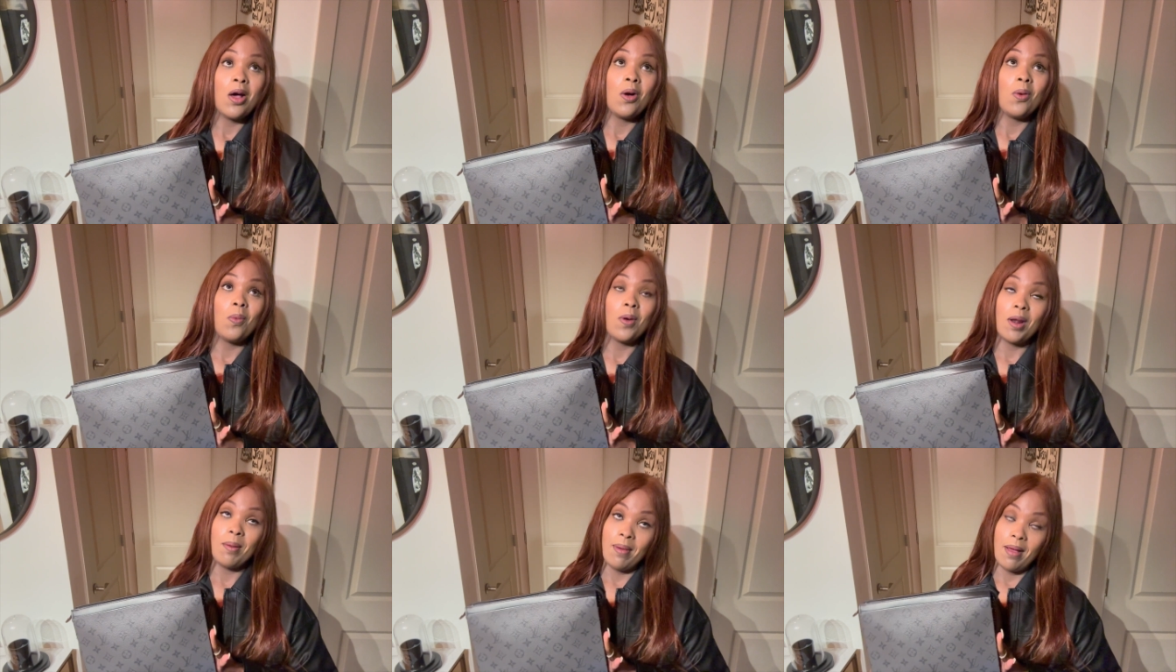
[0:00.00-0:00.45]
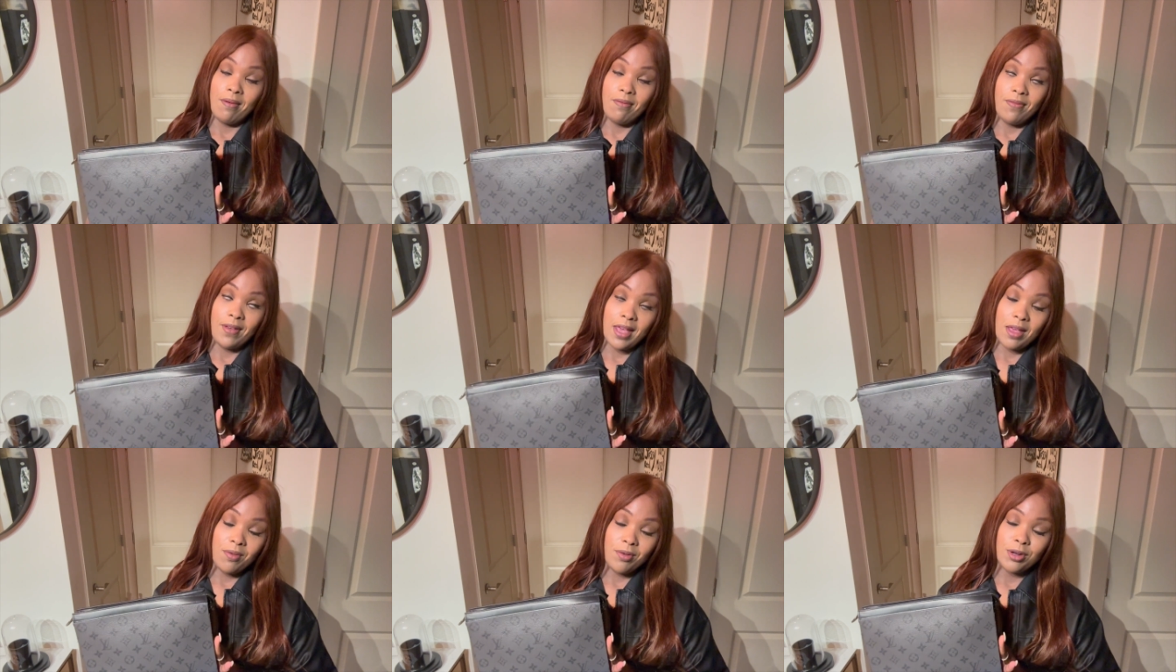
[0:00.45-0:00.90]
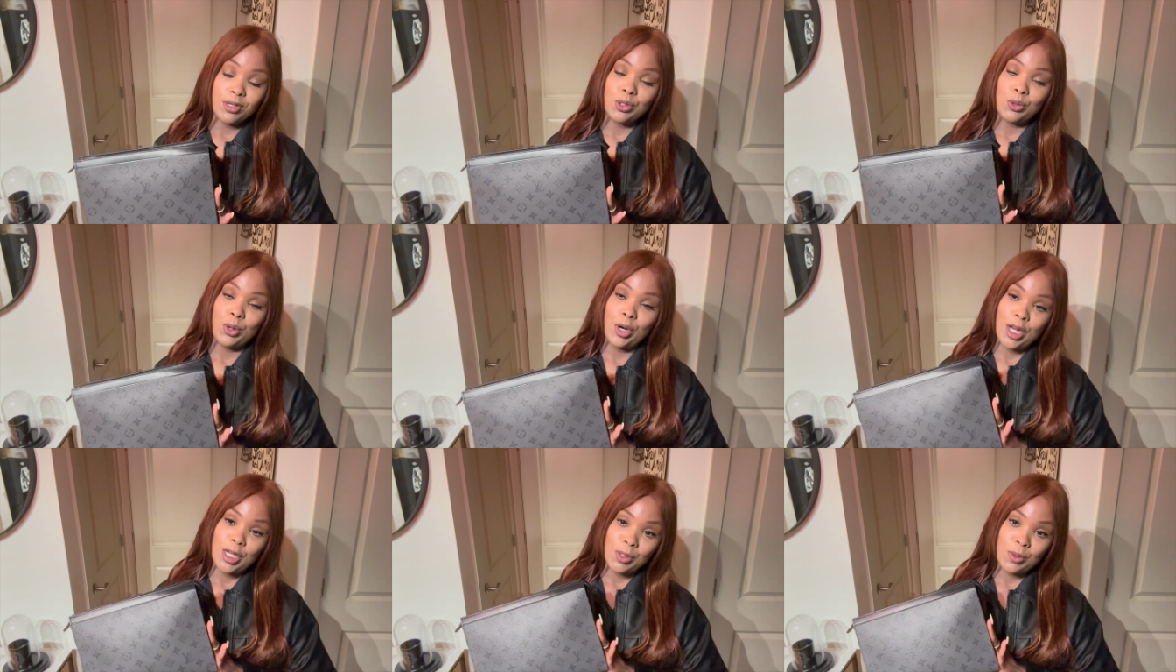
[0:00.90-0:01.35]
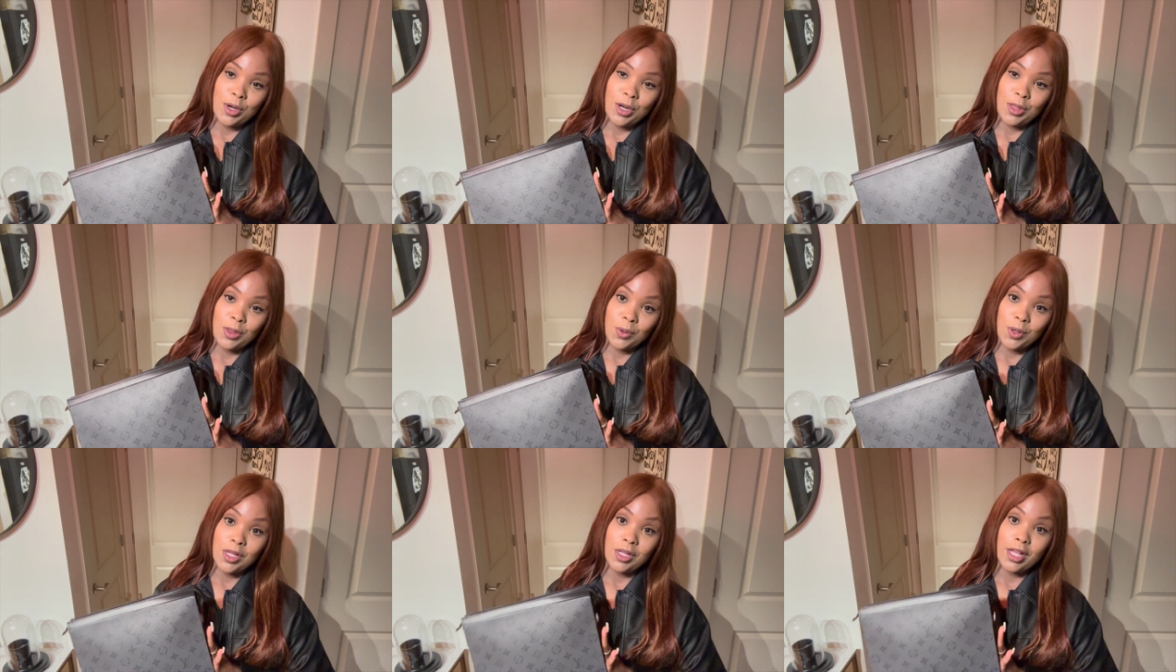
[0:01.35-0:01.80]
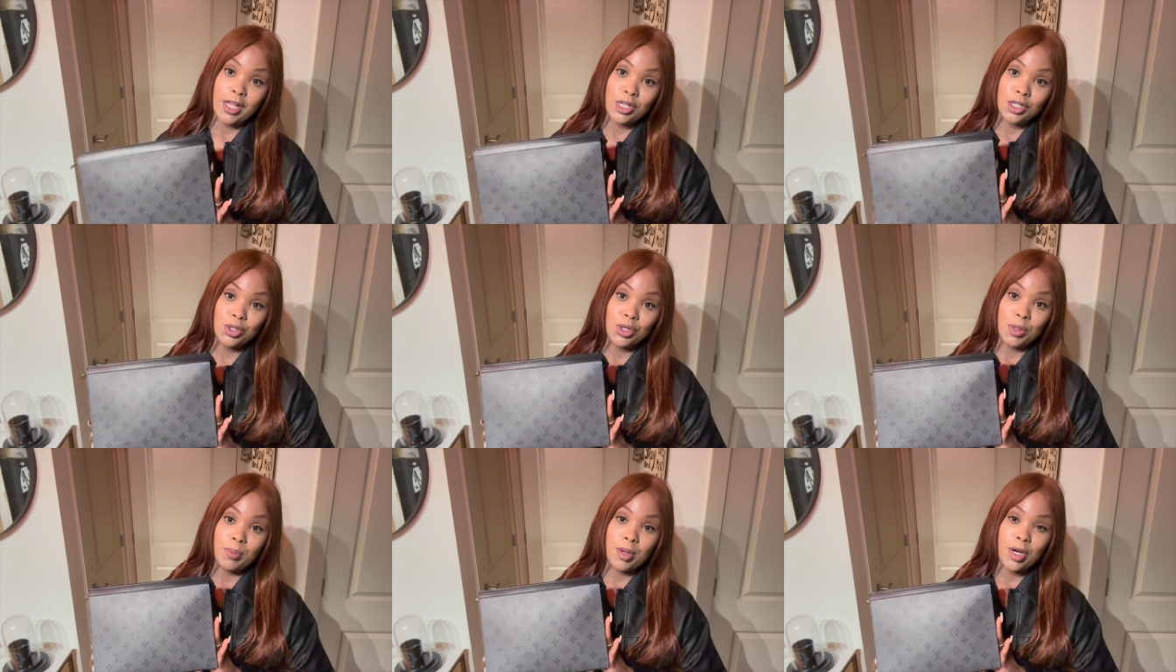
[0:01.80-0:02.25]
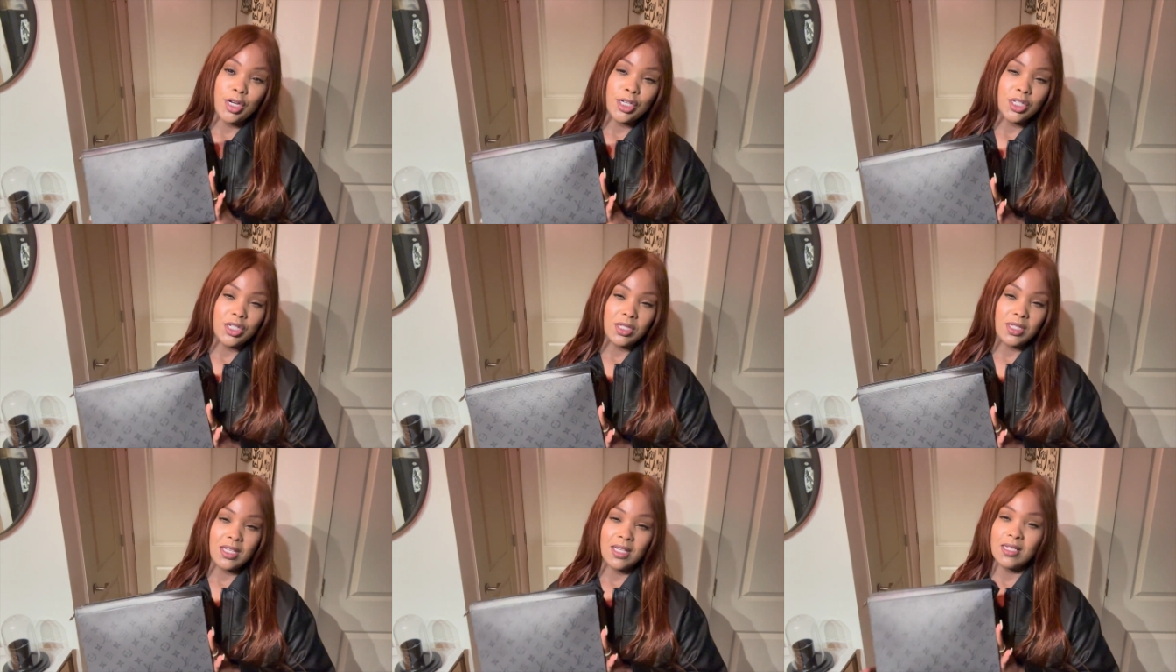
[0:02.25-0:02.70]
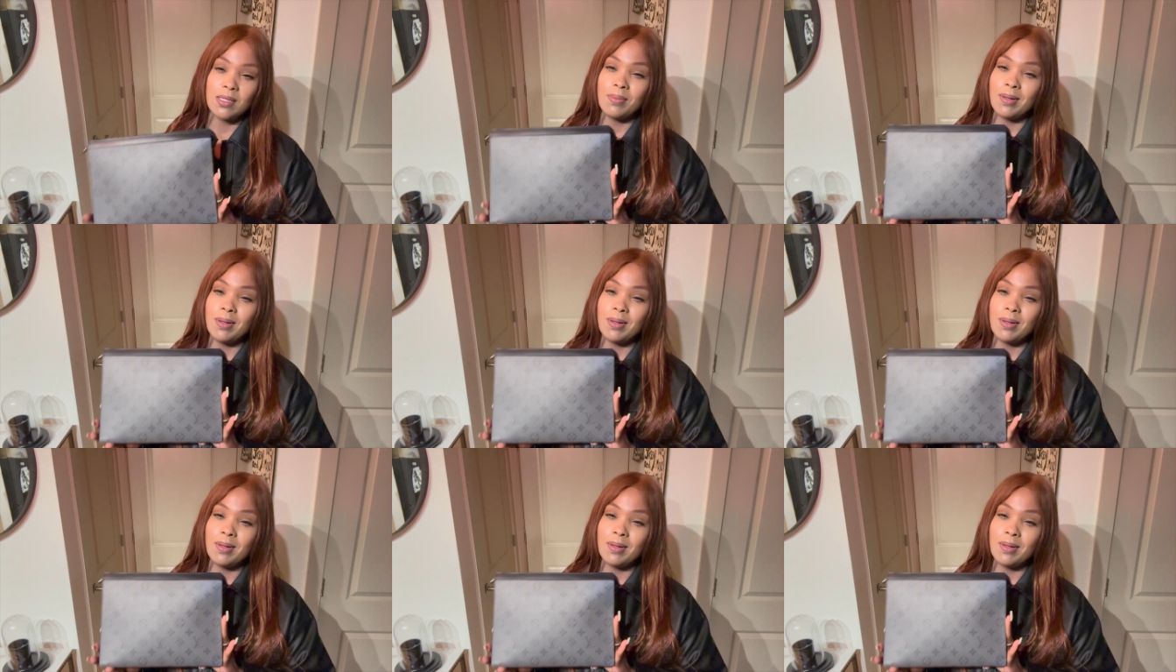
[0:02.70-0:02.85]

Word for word: one of my favorite 2023 luxury purchases.